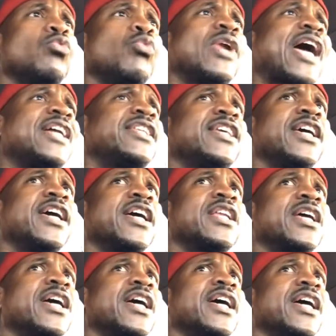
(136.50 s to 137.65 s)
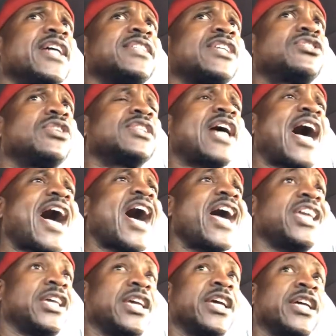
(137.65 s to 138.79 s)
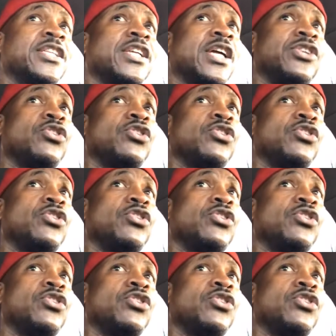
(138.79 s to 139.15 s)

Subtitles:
what I did is I took the high-end